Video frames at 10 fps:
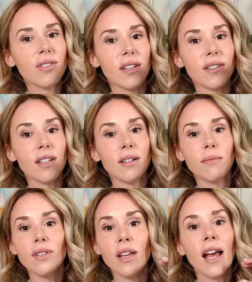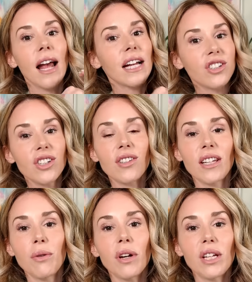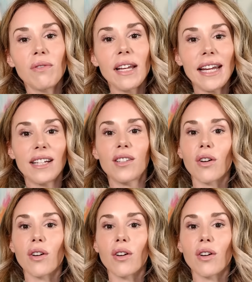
systems and just see what you need.